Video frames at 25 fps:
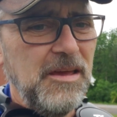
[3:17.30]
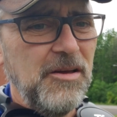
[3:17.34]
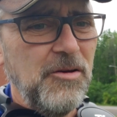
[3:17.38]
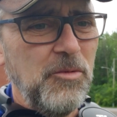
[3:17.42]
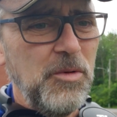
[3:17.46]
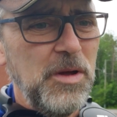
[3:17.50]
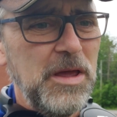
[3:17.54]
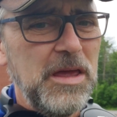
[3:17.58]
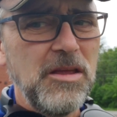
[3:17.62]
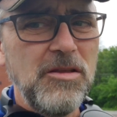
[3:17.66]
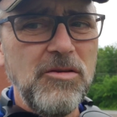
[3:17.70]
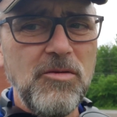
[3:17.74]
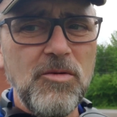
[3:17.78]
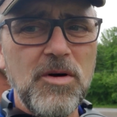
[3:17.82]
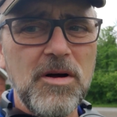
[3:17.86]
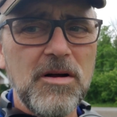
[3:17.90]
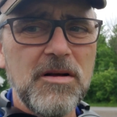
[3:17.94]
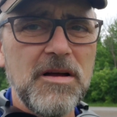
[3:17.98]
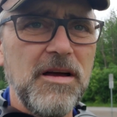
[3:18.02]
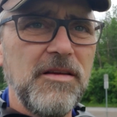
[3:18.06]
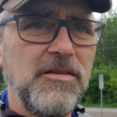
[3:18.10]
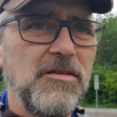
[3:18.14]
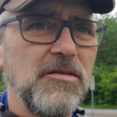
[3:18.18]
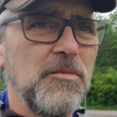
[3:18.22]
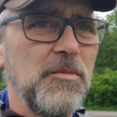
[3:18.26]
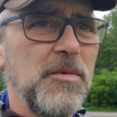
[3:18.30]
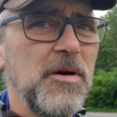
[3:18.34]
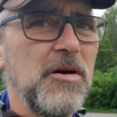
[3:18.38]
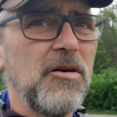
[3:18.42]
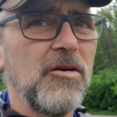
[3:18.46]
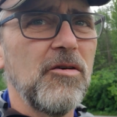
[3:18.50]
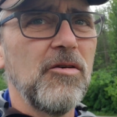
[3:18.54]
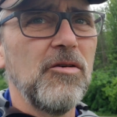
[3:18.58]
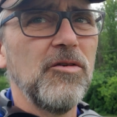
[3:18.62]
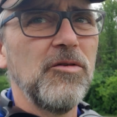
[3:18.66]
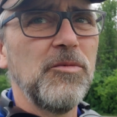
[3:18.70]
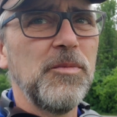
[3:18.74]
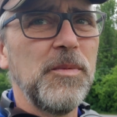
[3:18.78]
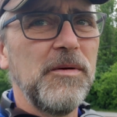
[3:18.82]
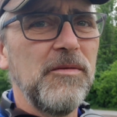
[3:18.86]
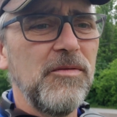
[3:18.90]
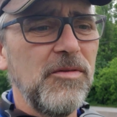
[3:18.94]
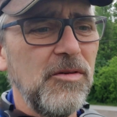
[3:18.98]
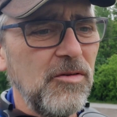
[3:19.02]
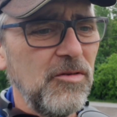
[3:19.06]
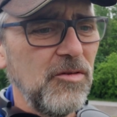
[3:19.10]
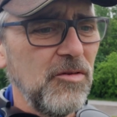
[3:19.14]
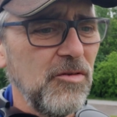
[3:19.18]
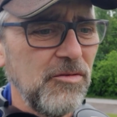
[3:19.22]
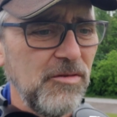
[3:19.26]
we can do all kinds of miracles but if
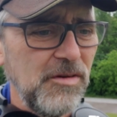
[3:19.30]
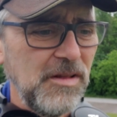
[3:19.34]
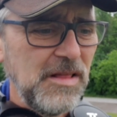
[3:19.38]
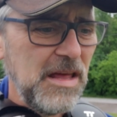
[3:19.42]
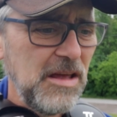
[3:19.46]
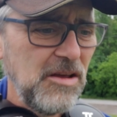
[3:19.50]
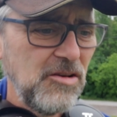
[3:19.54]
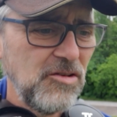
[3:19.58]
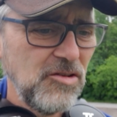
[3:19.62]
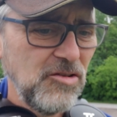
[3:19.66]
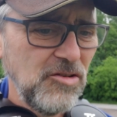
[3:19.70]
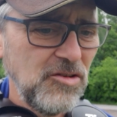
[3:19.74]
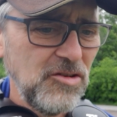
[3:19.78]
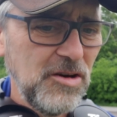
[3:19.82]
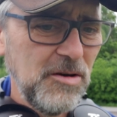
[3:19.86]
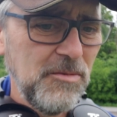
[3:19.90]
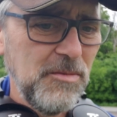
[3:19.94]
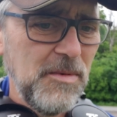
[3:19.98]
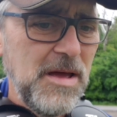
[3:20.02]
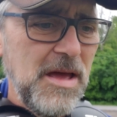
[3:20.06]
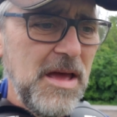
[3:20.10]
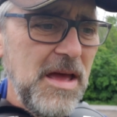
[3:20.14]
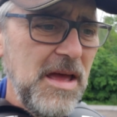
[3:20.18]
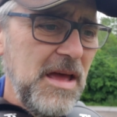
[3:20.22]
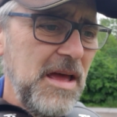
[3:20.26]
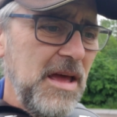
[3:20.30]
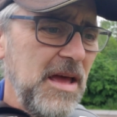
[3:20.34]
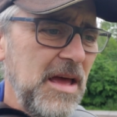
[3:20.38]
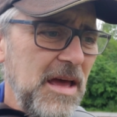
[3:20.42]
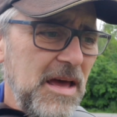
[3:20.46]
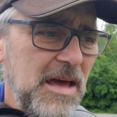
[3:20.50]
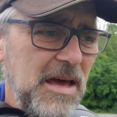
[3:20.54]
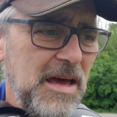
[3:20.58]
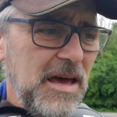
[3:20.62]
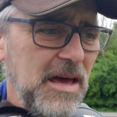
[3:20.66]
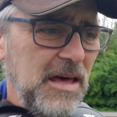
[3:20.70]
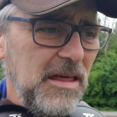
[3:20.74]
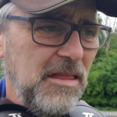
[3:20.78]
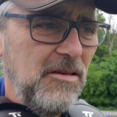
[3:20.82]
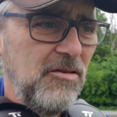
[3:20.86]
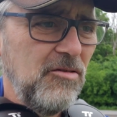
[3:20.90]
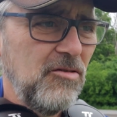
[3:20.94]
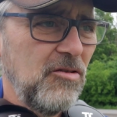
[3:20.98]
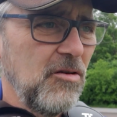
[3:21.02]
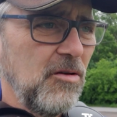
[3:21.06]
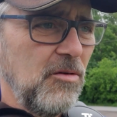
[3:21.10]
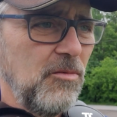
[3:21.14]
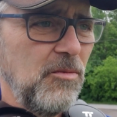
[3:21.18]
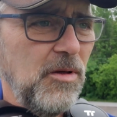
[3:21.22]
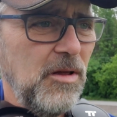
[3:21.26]
there's no relationship uh, there's
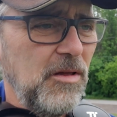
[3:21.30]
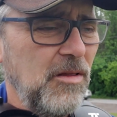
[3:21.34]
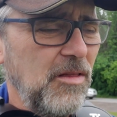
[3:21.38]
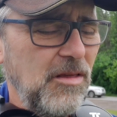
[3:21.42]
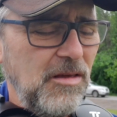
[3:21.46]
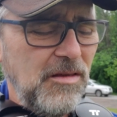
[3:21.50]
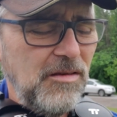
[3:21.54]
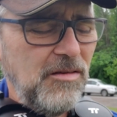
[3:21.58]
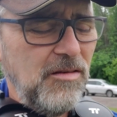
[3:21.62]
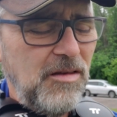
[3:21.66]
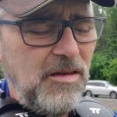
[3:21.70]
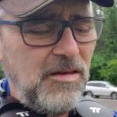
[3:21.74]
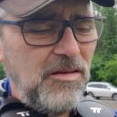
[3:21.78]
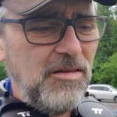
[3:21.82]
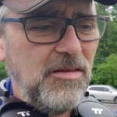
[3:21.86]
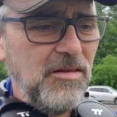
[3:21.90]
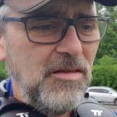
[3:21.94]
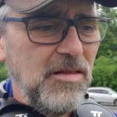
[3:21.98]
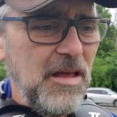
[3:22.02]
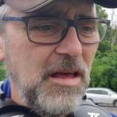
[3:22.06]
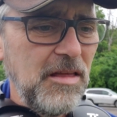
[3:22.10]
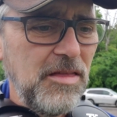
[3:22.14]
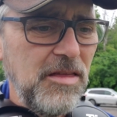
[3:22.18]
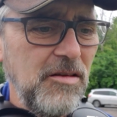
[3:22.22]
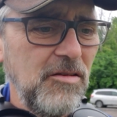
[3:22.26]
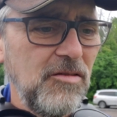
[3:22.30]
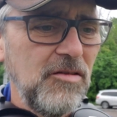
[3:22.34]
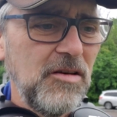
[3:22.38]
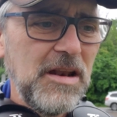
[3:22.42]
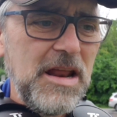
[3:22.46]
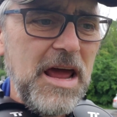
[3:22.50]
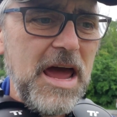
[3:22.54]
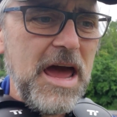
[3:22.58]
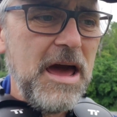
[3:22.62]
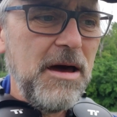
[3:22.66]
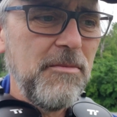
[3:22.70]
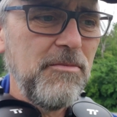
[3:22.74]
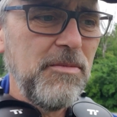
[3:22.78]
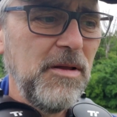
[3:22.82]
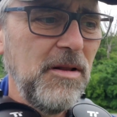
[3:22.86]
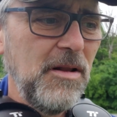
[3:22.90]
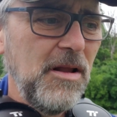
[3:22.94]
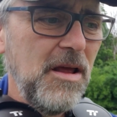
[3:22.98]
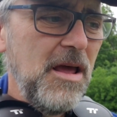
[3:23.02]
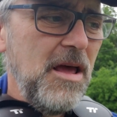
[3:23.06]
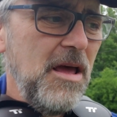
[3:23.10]
going to nothing's going to happen.